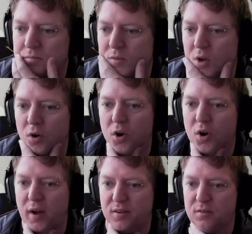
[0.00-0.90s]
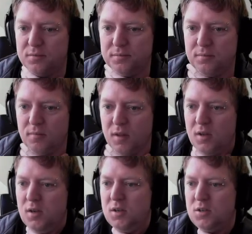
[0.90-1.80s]
Alright.
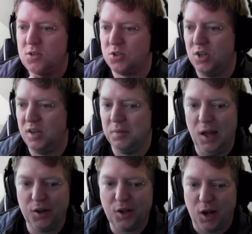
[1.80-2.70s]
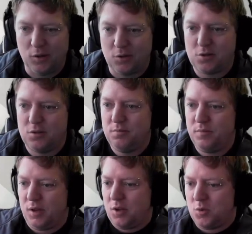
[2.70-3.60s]
Steam locos,
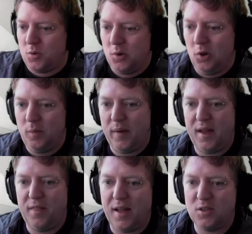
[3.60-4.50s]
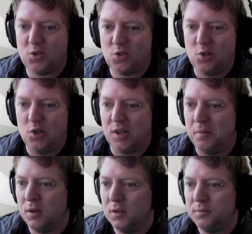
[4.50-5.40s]
because we're all about that steam.